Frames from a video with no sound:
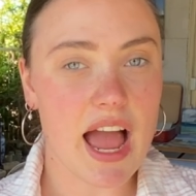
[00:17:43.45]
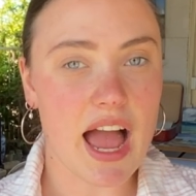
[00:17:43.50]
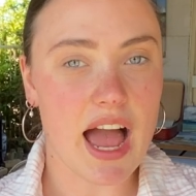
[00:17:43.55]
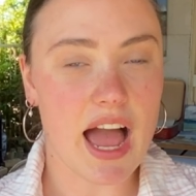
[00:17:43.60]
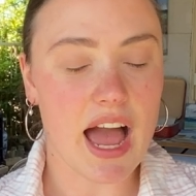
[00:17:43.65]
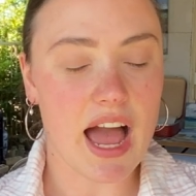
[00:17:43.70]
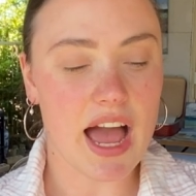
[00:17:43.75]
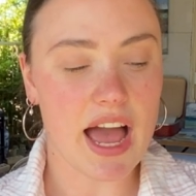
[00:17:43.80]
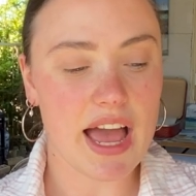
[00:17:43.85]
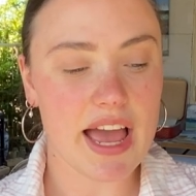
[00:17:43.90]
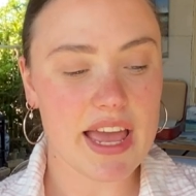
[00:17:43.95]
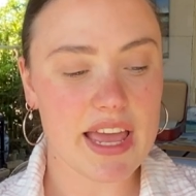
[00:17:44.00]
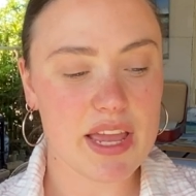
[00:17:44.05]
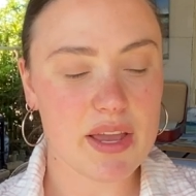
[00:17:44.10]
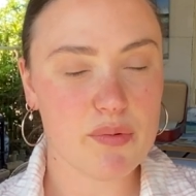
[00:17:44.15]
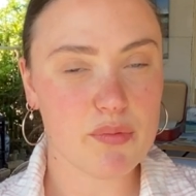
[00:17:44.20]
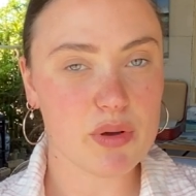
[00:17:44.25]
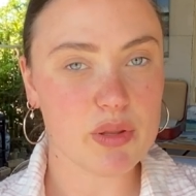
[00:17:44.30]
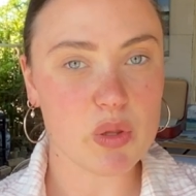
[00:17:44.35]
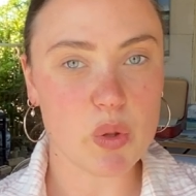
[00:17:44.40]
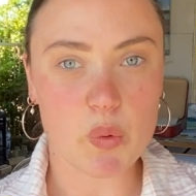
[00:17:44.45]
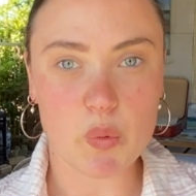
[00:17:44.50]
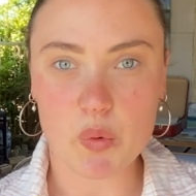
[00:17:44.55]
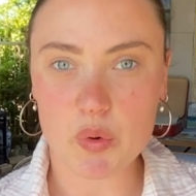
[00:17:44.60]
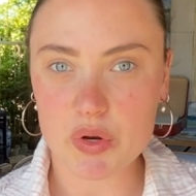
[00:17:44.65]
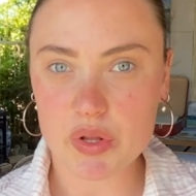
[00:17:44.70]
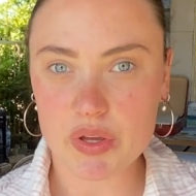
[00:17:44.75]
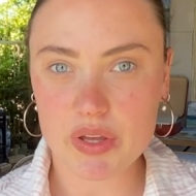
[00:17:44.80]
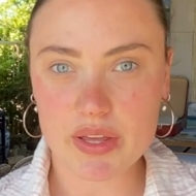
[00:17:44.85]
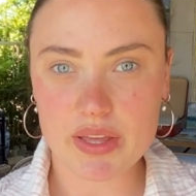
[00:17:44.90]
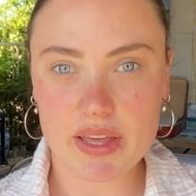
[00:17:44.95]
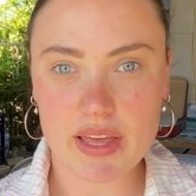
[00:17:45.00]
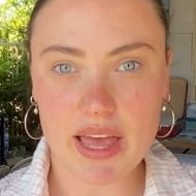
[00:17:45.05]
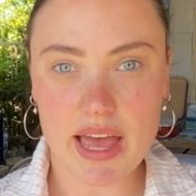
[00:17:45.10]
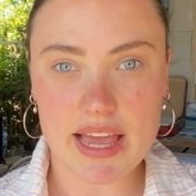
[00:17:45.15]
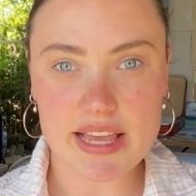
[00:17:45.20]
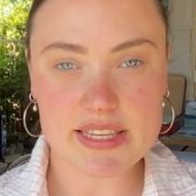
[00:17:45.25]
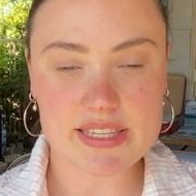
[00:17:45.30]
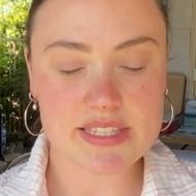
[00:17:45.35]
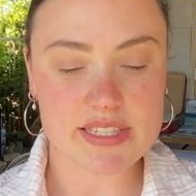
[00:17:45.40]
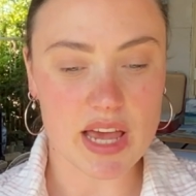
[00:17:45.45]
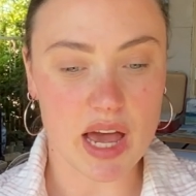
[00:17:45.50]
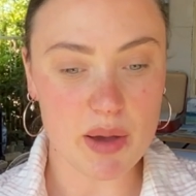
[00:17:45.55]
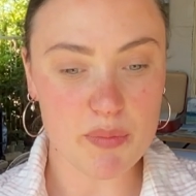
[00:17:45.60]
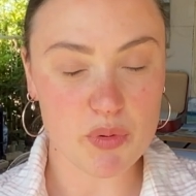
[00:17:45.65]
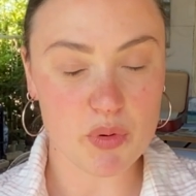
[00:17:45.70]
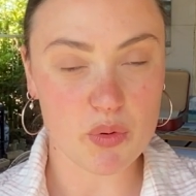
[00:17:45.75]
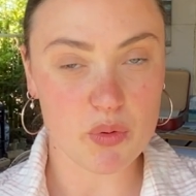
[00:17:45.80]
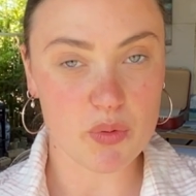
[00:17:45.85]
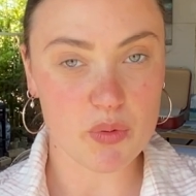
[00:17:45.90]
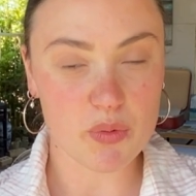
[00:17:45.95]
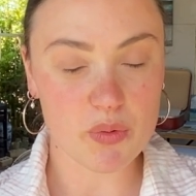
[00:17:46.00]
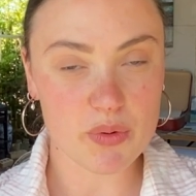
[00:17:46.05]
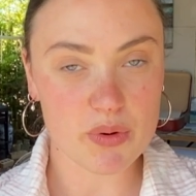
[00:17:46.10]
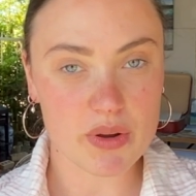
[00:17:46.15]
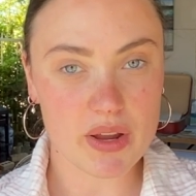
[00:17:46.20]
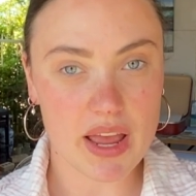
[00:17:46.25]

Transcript: I will order a sample